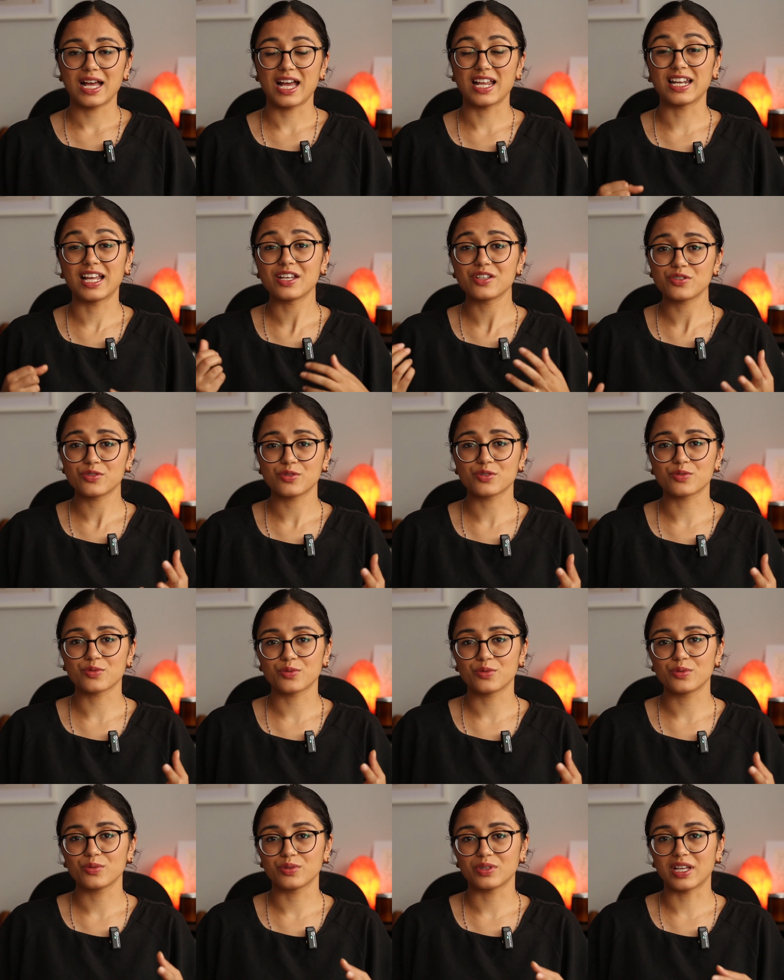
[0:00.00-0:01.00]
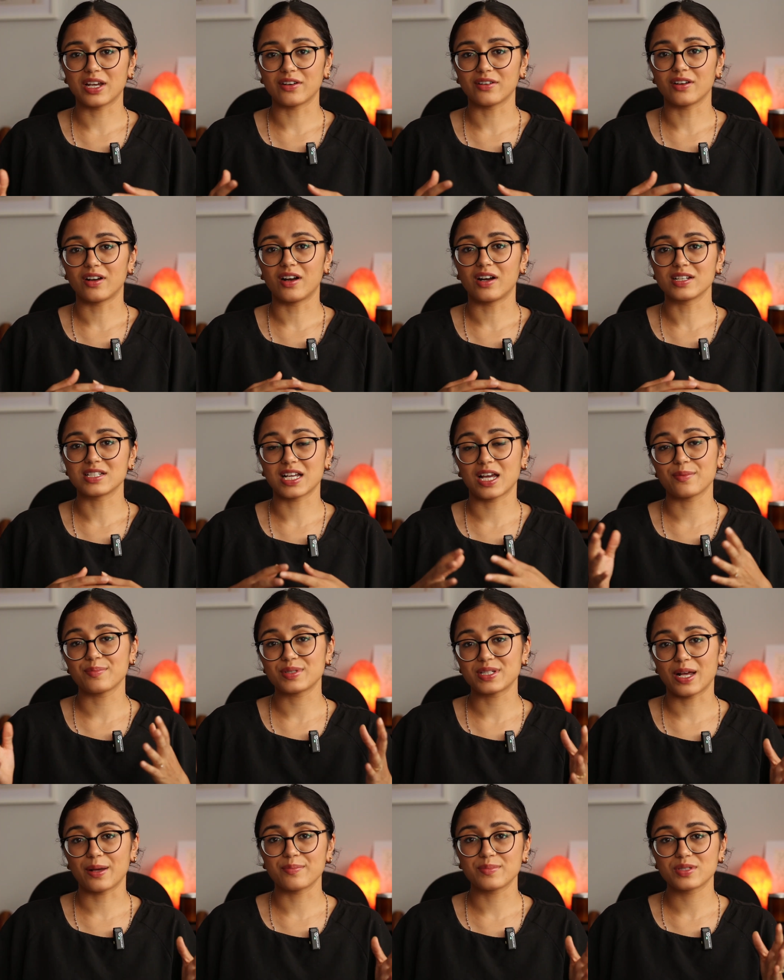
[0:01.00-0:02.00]
And as usual, there are
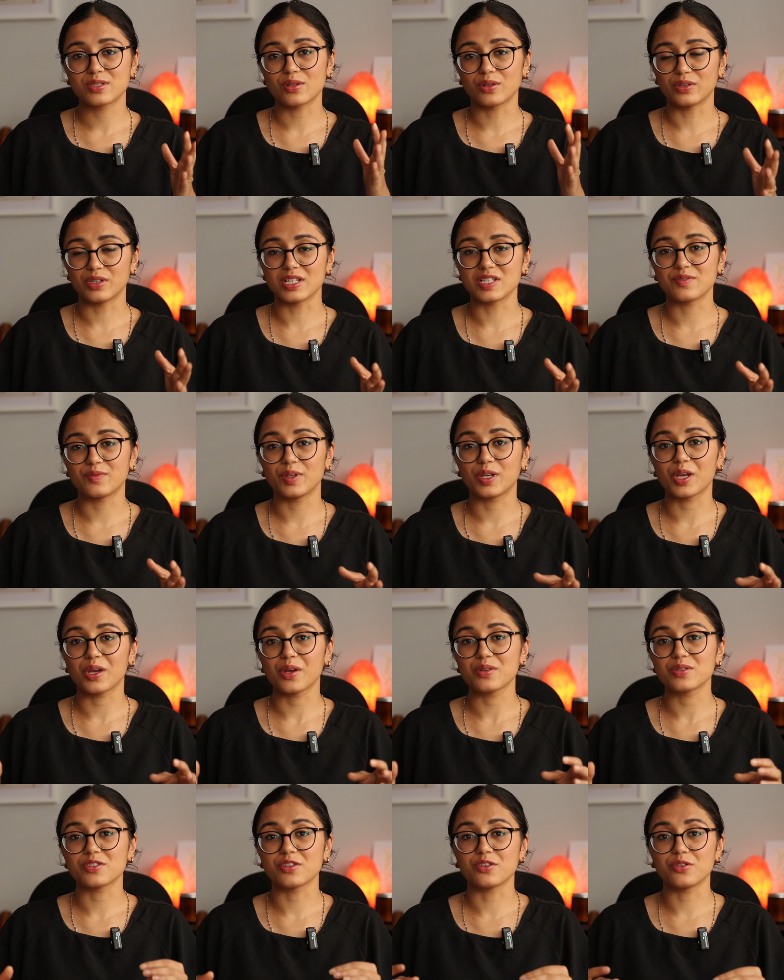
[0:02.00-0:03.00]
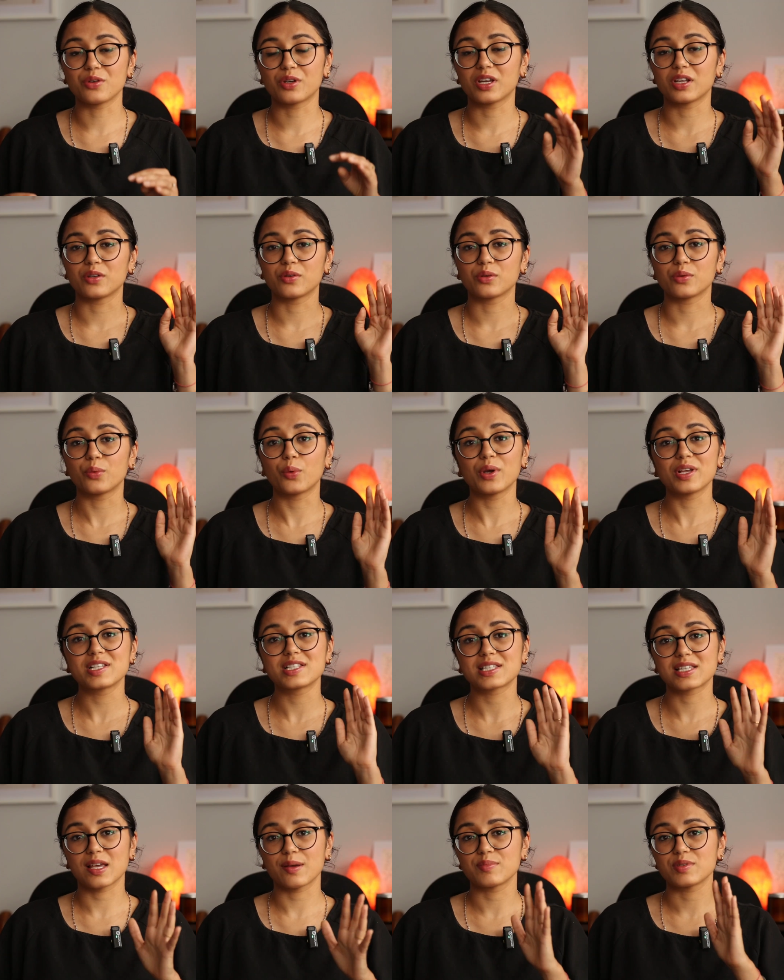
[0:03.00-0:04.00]
timestamps on this video, so you can
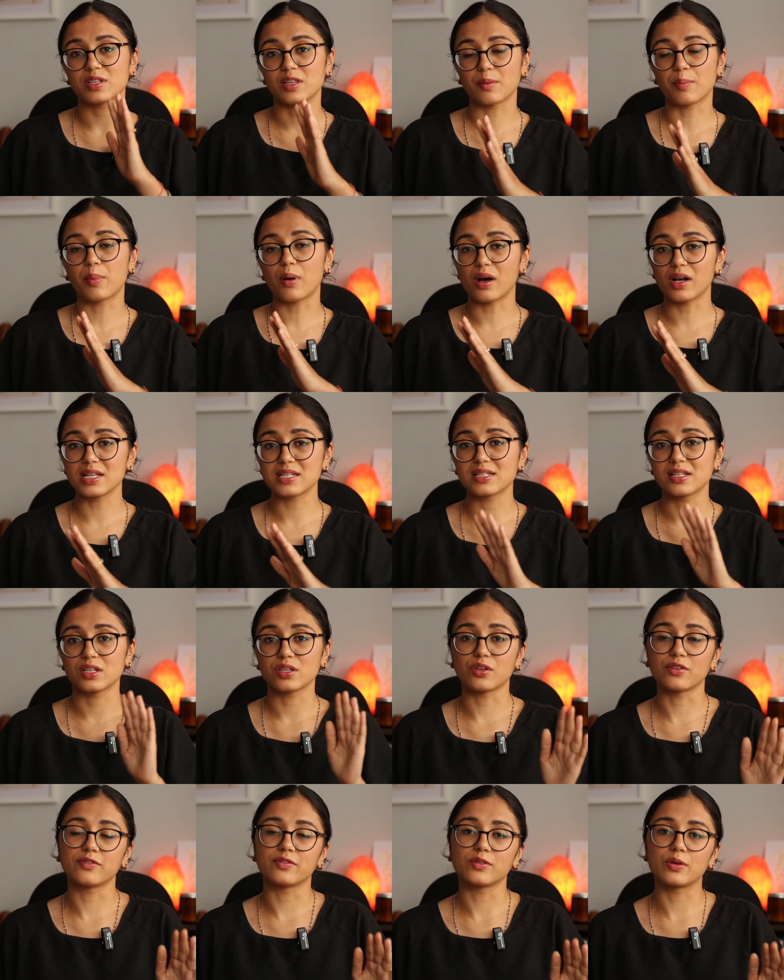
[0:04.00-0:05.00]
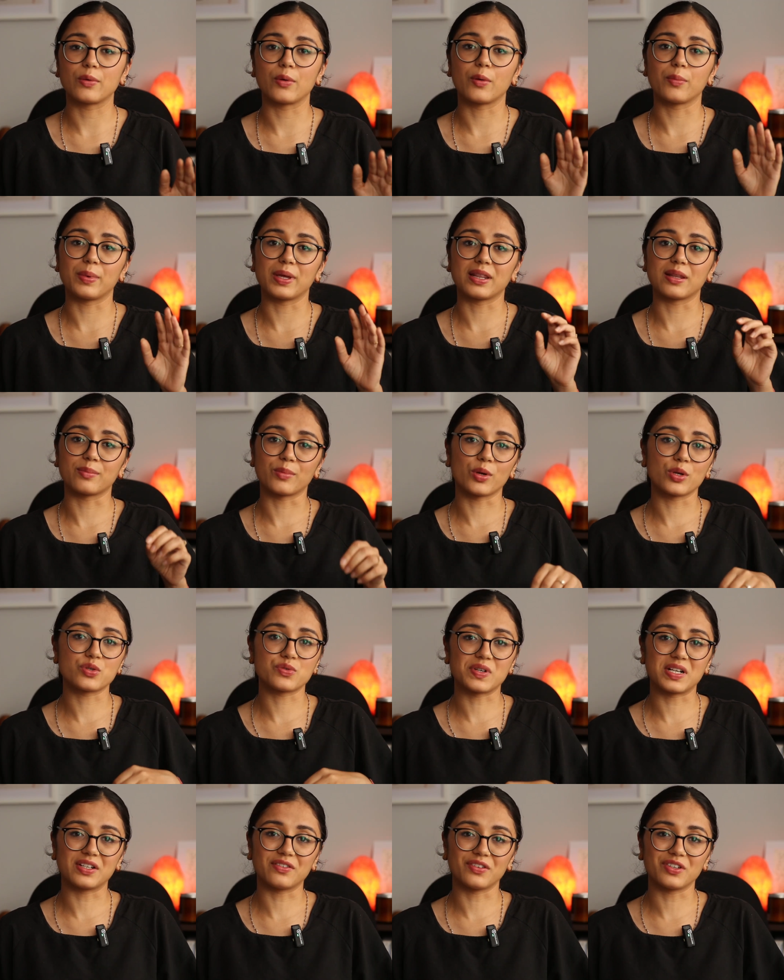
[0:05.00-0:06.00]
always skip to the parts that you feel will be the most
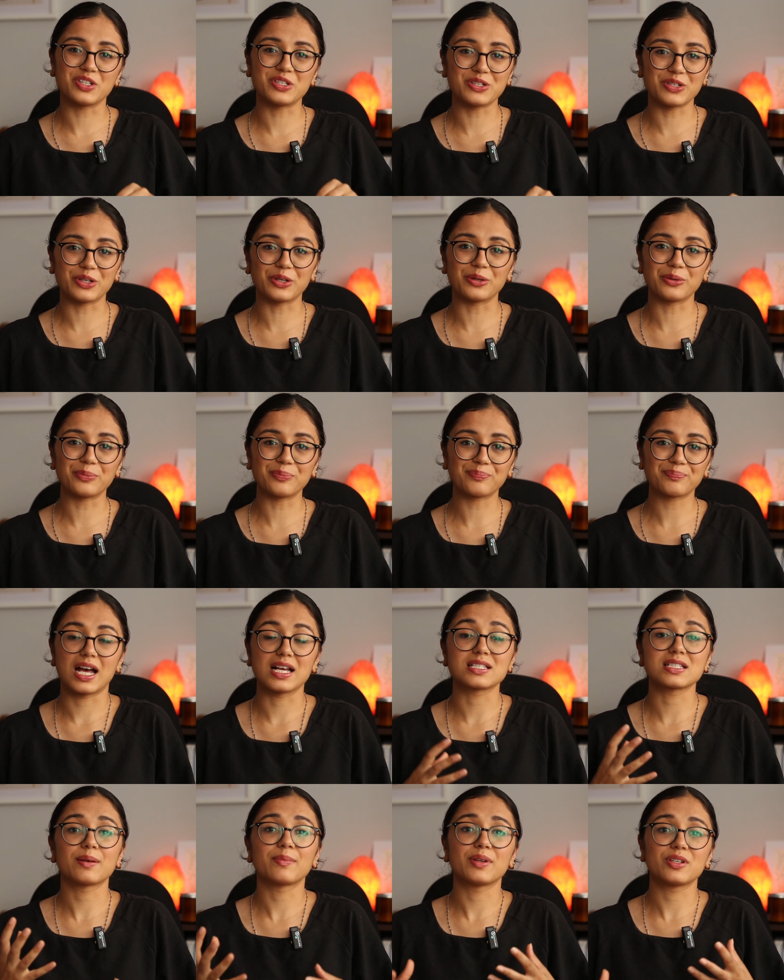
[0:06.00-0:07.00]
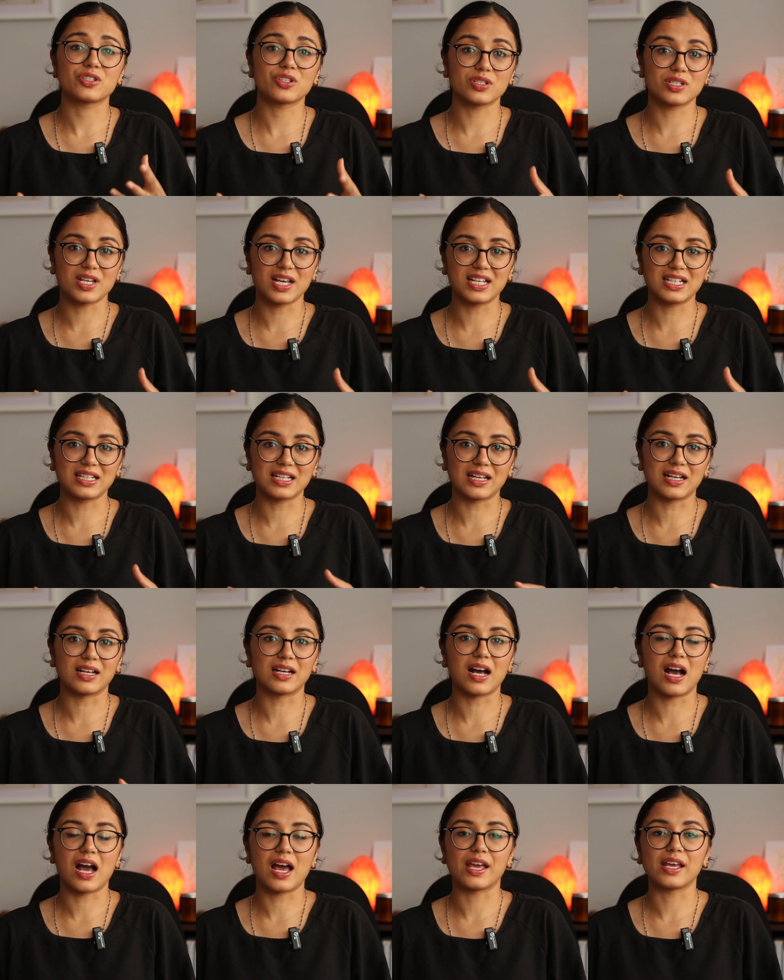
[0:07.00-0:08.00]
relevant to you. As I mentioned earlier,
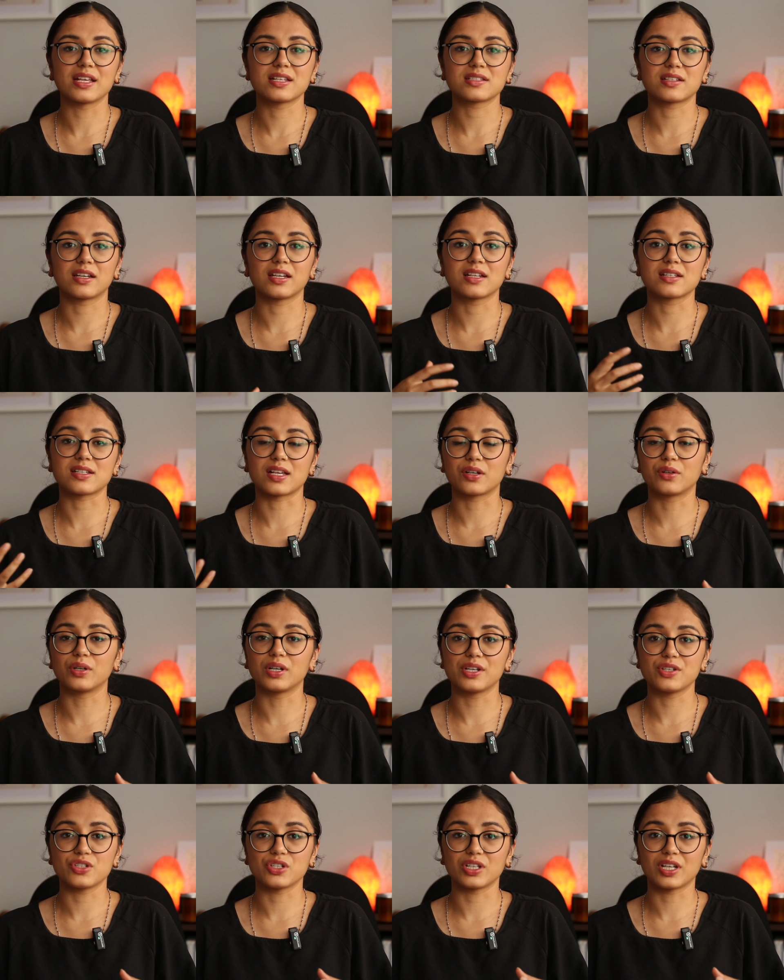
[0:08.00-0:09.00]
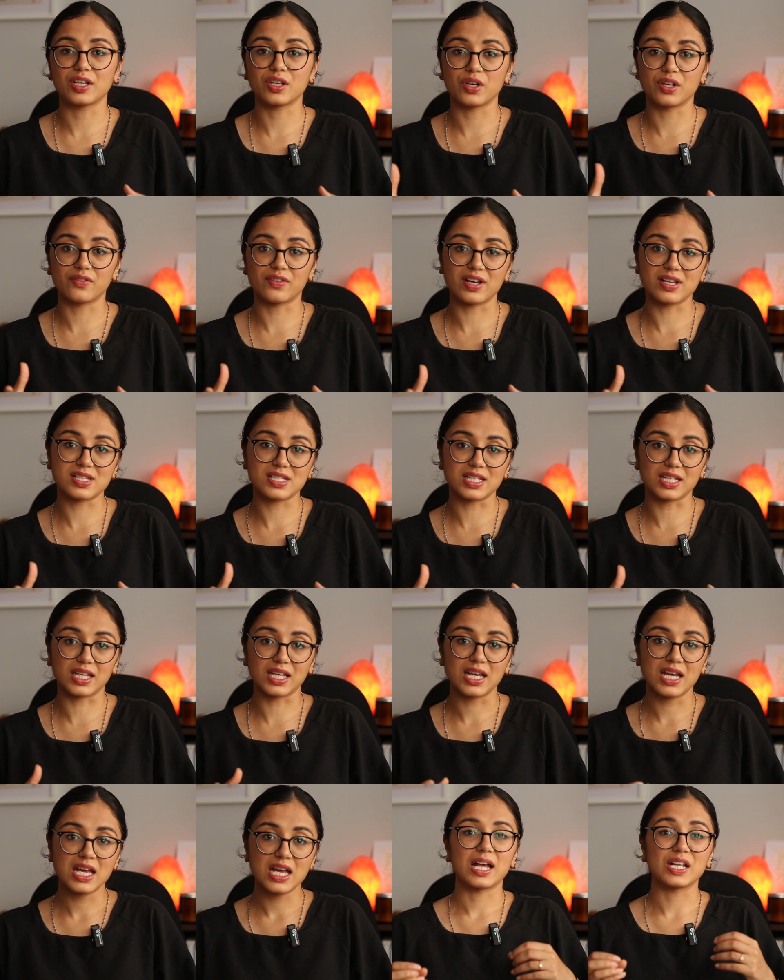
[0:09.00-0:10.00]
I studied psychology at
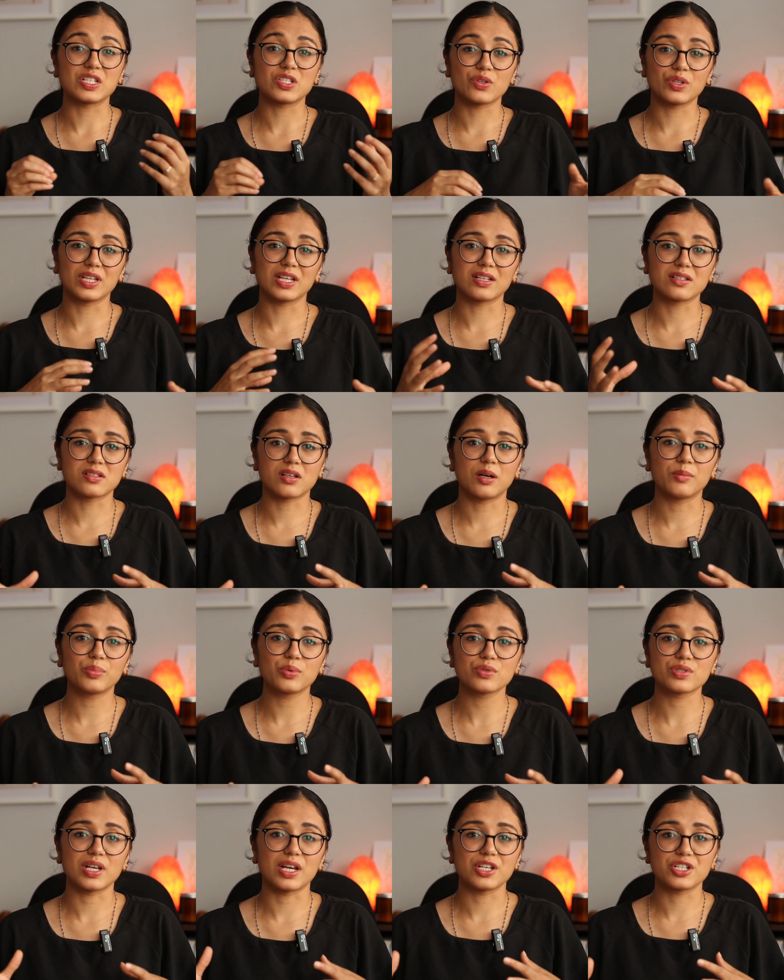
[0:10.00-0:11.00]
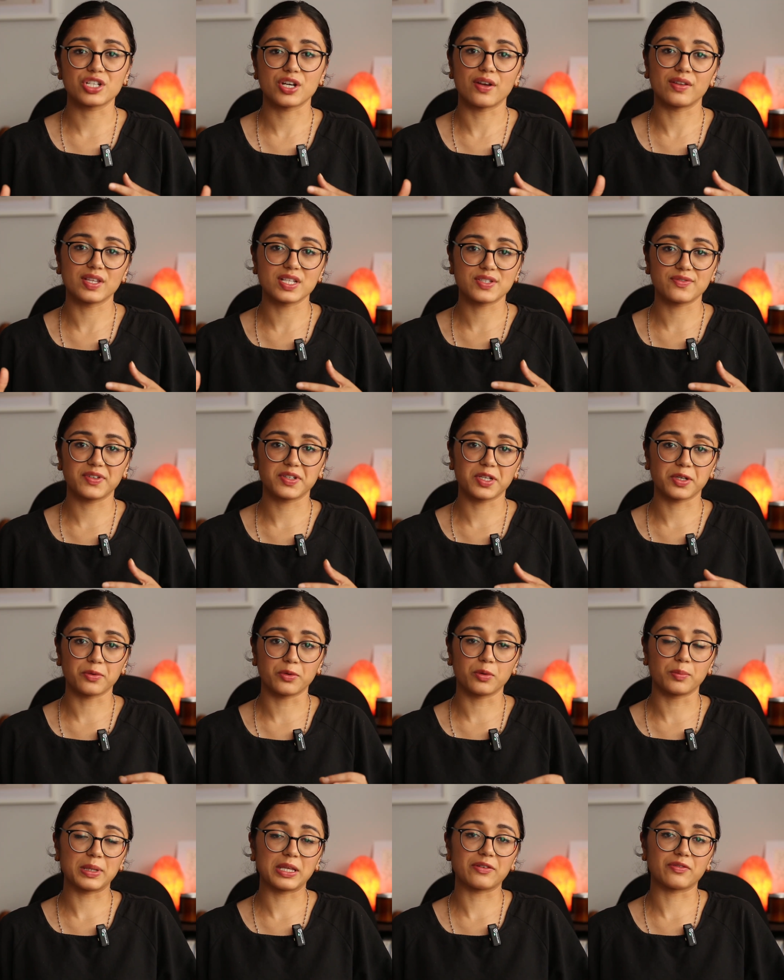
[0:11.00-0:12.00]
university, and so the examples that I share in this video
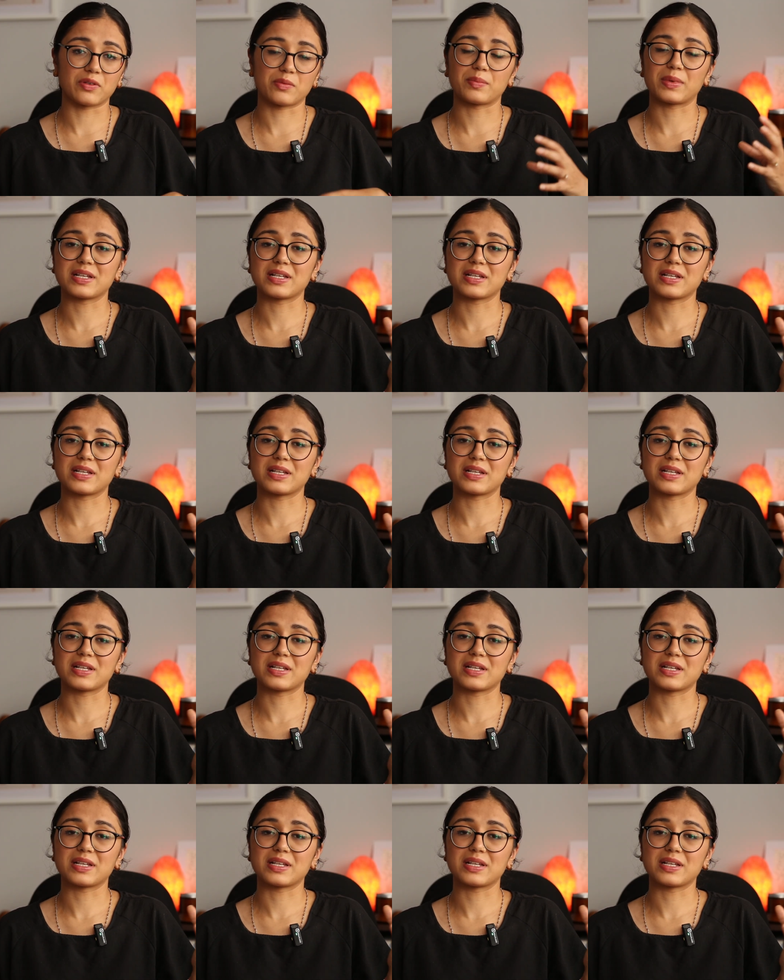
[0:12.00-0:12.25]
will be from